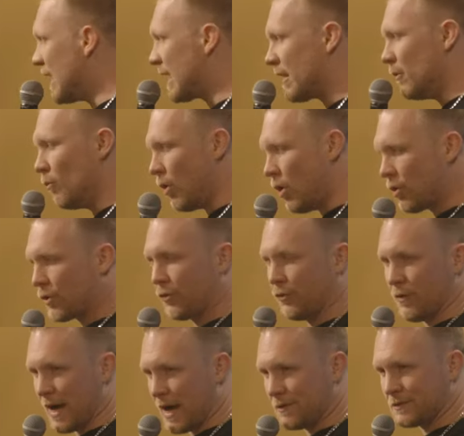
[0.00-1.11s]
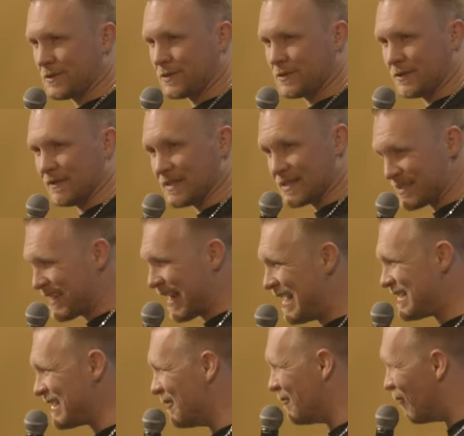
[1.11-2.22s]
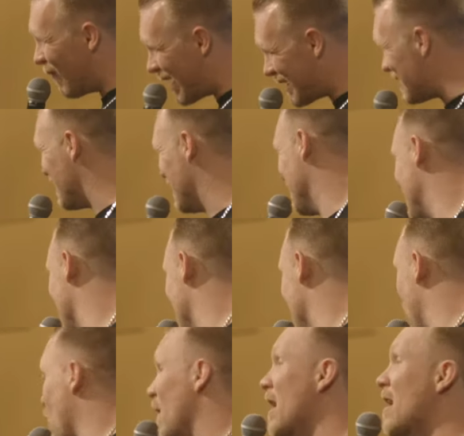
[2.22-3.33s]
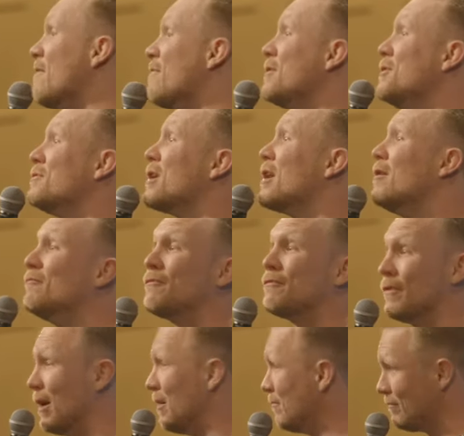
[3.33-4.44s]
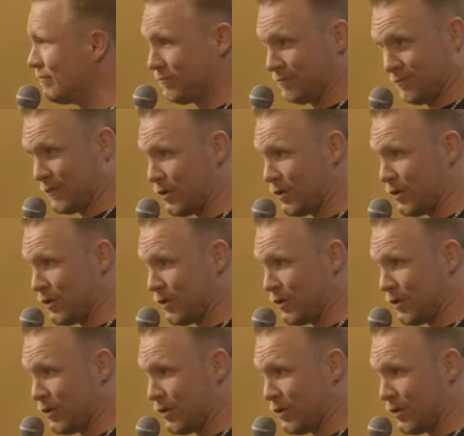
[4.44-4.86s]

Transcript: that can walk throughout the state of Washington or wherever you come from,